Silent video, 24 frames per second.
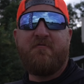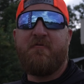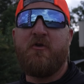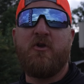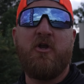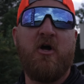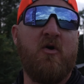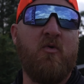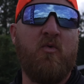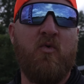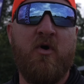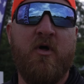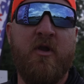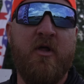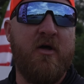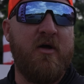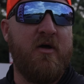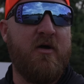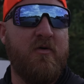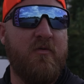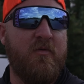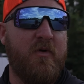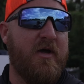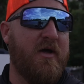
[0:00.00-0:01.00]
if you don't want
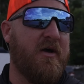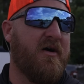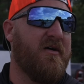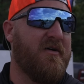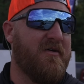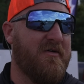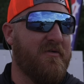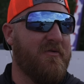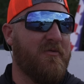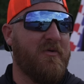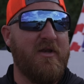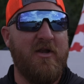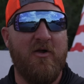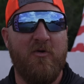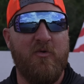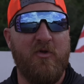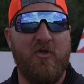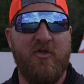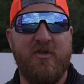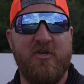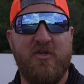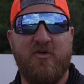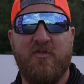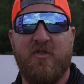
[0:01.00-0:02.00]
to, well, we don't
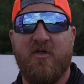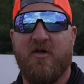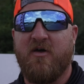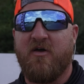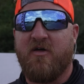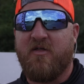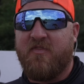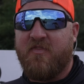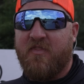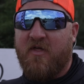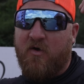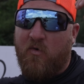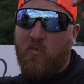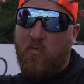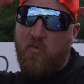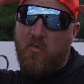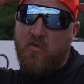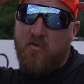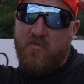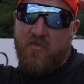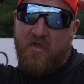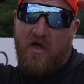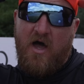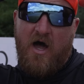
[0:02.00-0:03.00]
really do the the,
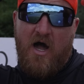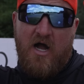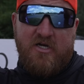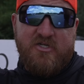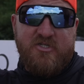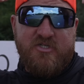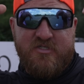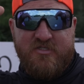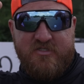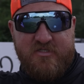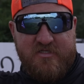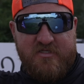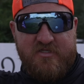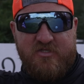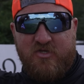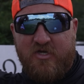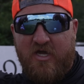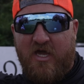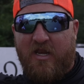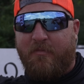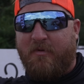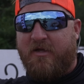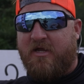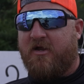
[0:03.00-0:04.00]
the auctions. You
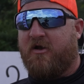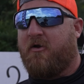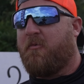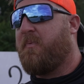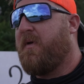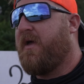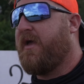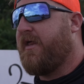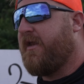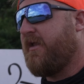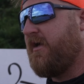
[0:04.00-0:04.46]
got to be here to pick